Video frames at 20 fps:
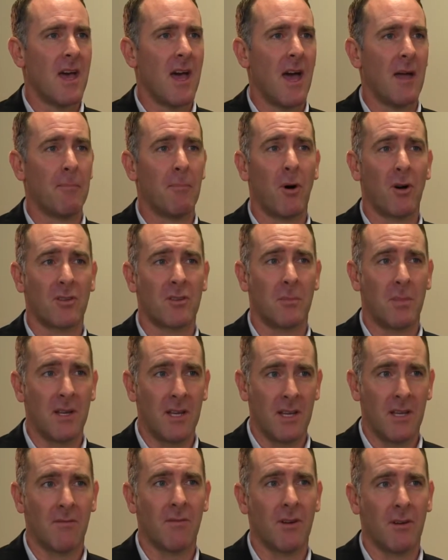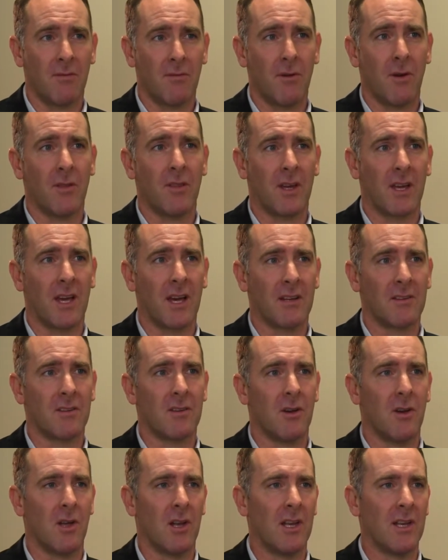and possibly even a further cut
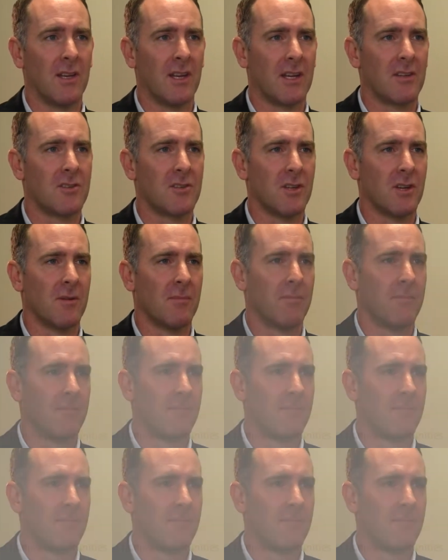early next year.